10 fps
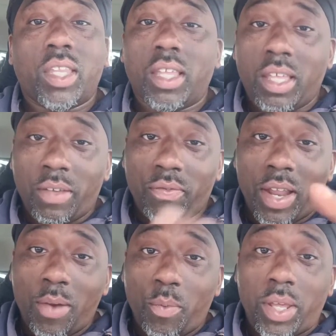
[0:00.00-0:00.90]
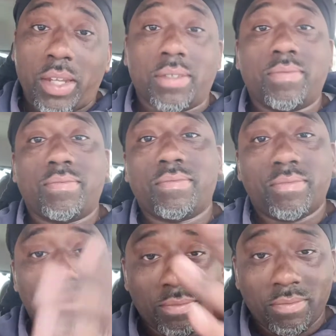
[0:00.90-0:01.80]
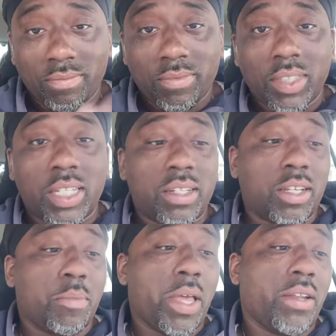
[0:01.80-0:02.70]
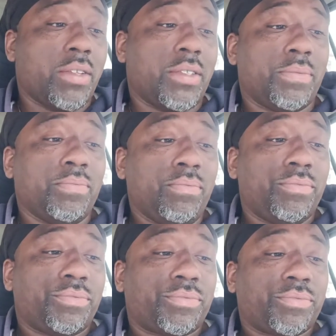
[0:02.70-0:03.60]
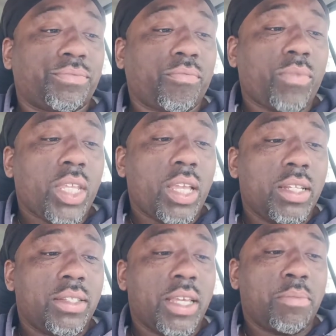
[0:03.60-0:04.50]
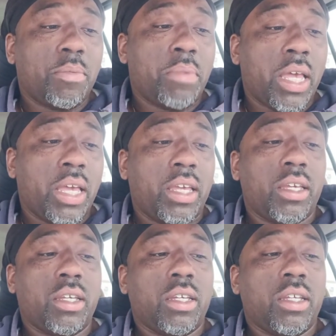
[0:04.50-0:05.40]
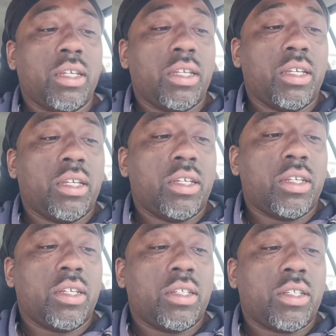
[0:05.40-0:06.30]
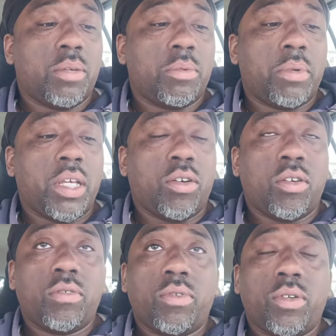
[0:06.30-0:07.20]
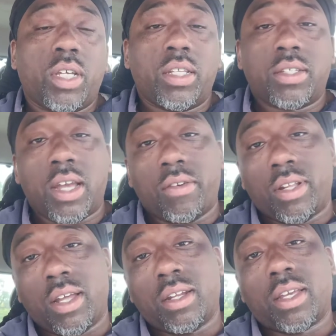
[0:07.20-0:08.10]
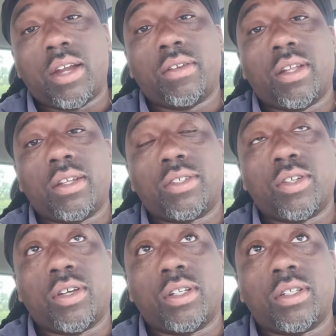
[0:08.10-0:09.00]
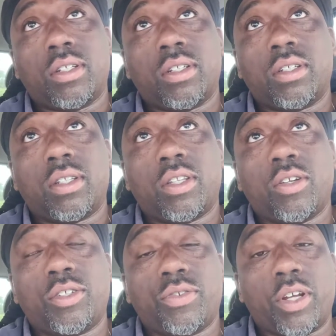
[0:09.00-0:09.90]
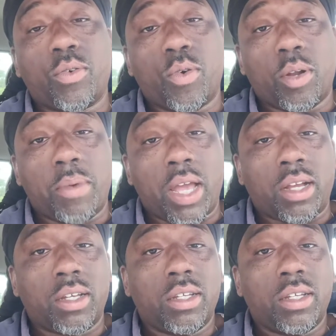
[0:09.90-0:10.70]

If not win, take the Commanders. Tampa Bay on the road against Carolina. Carolina's starting a third string quarterback.